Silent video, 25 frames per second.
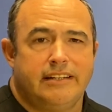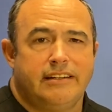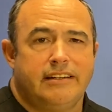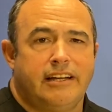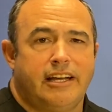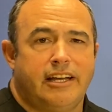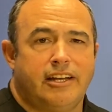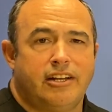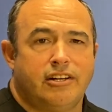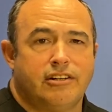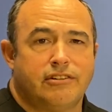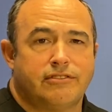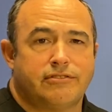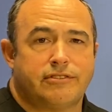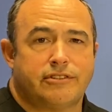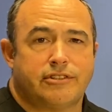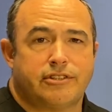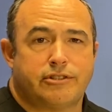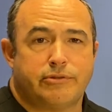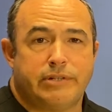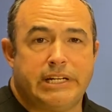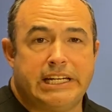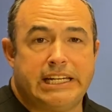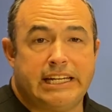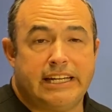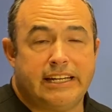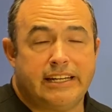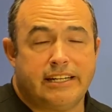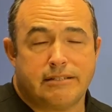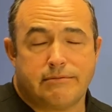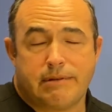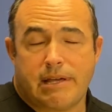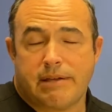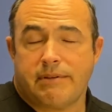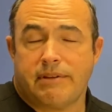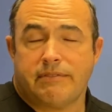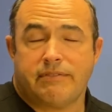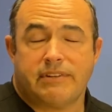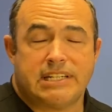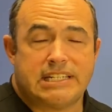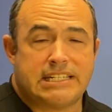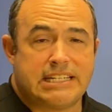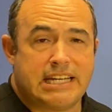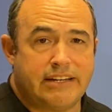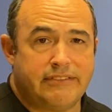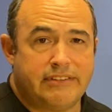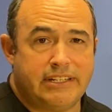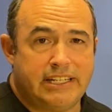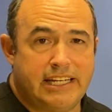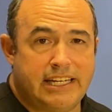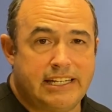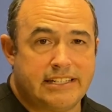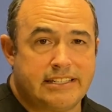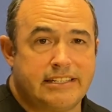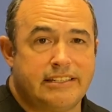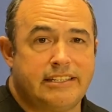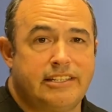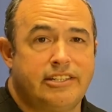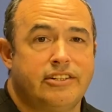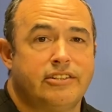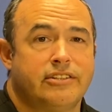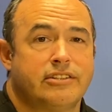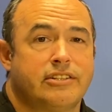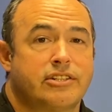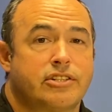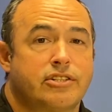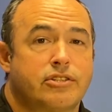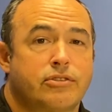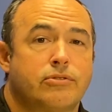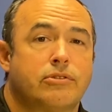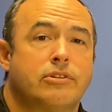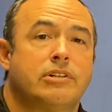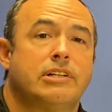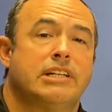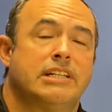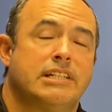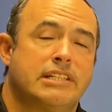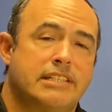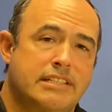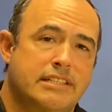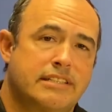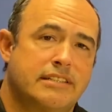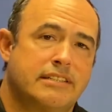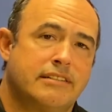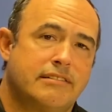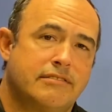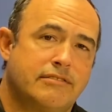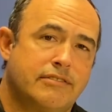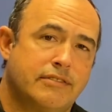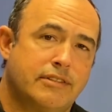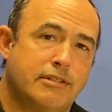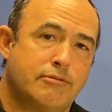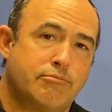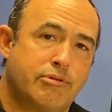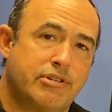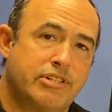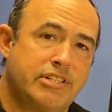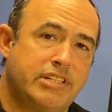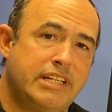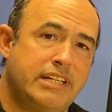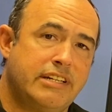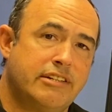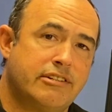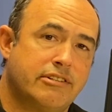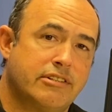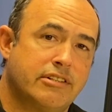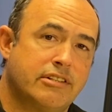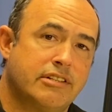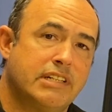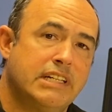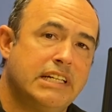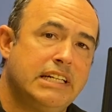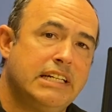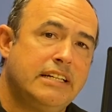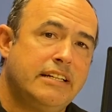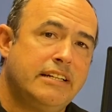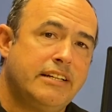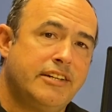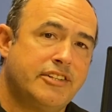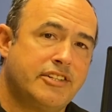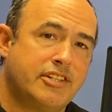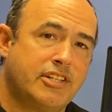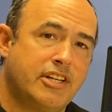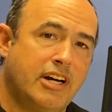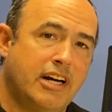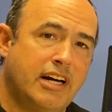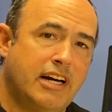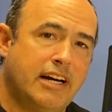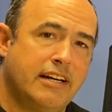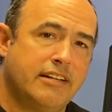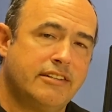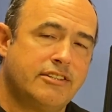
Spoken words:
for 3 days, maybe even 7 days, until the soreness from the procedure is gone.